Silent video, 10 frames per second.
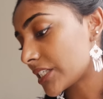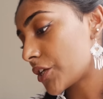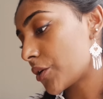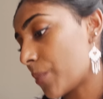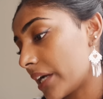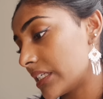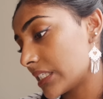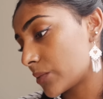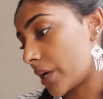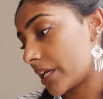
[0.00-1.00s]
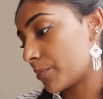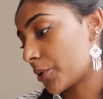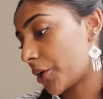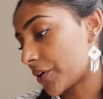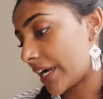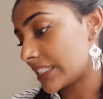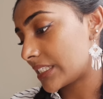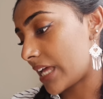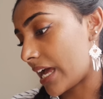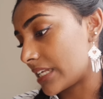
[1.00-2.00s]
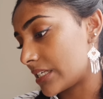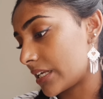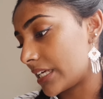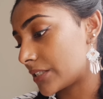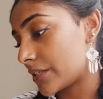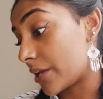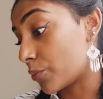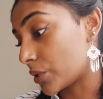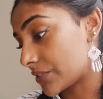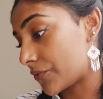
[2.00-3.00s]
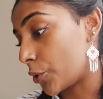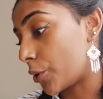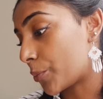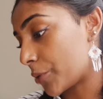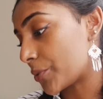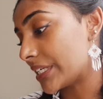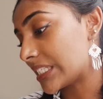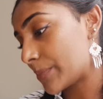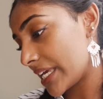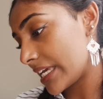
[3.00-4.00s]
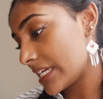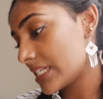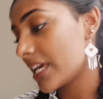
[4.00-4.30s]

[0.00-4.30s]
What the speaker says: next 2 minors were in progress, and it was for appropriate speed.